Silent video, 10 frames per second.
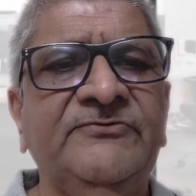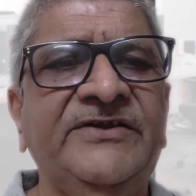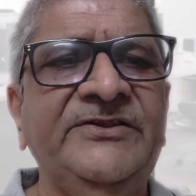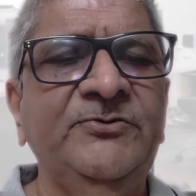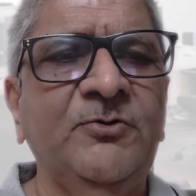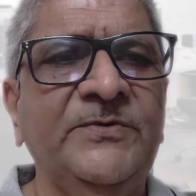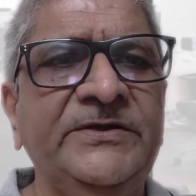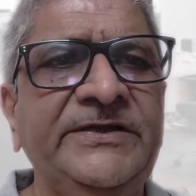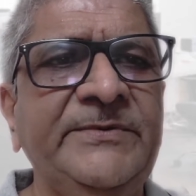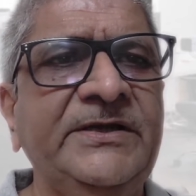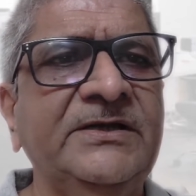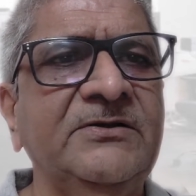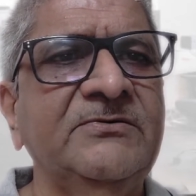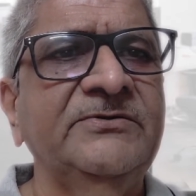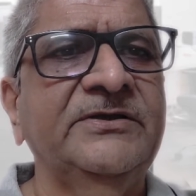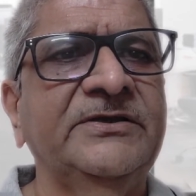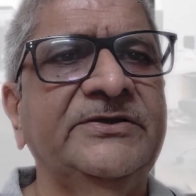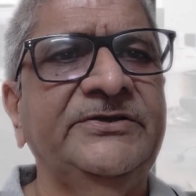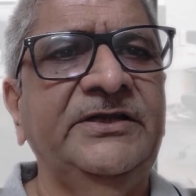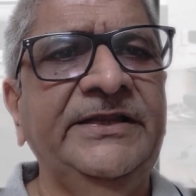when you open Demat
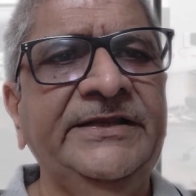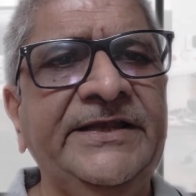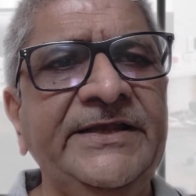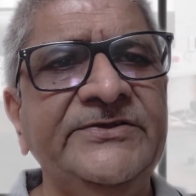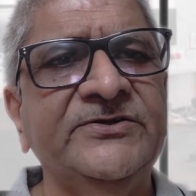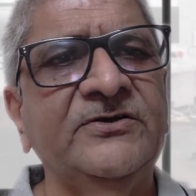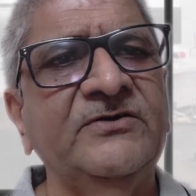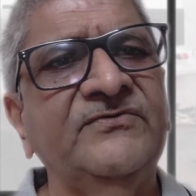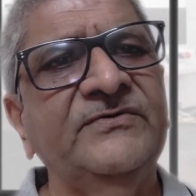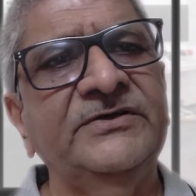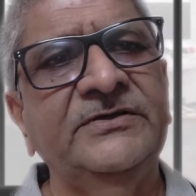account, linkage of